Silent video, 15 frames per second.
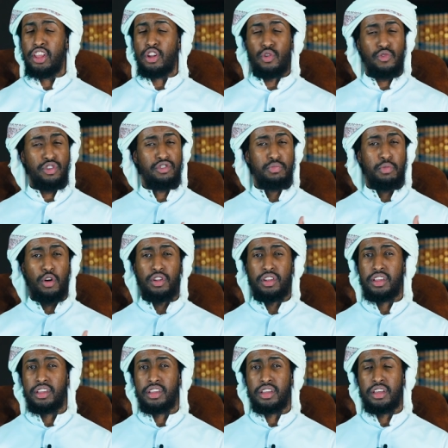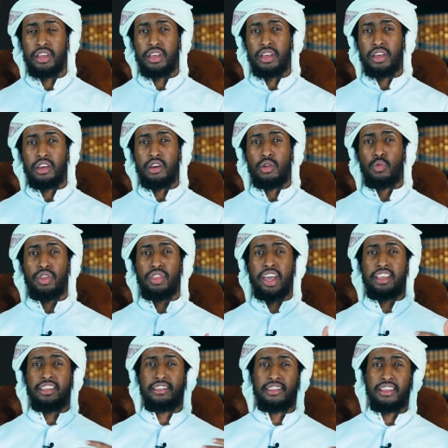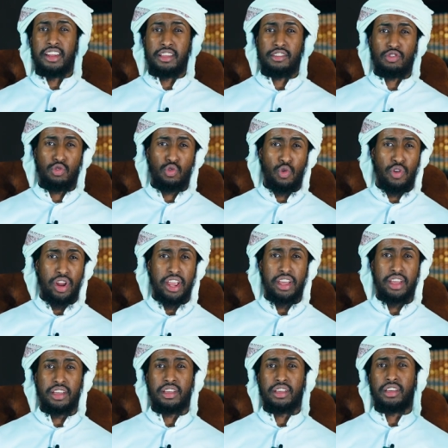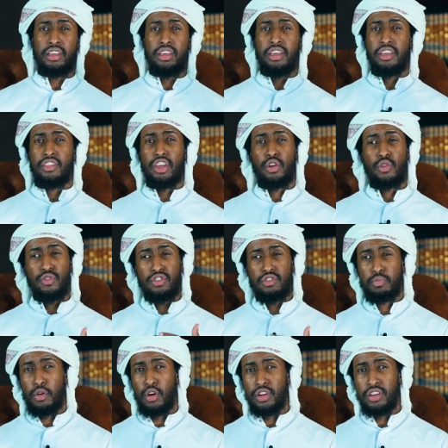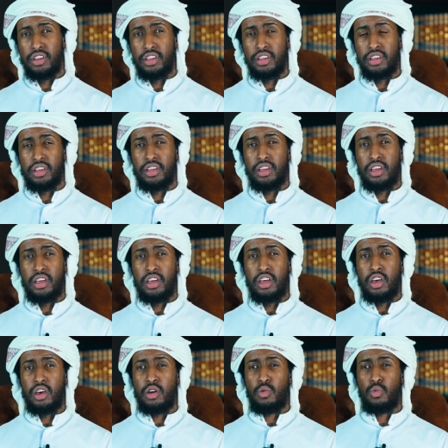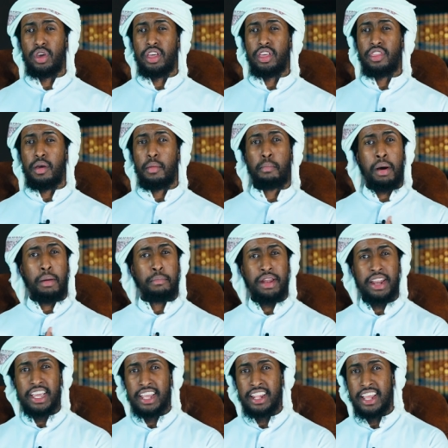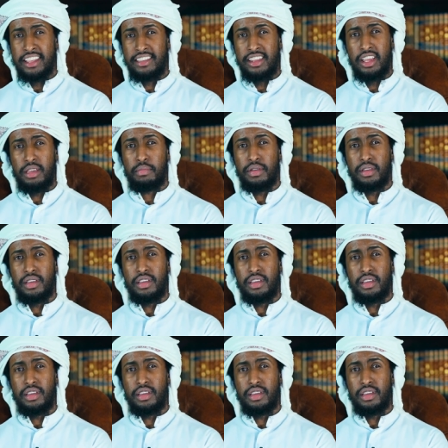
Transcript: don't respond with a sl- snoring, they don't respond with mumbling in their sleep.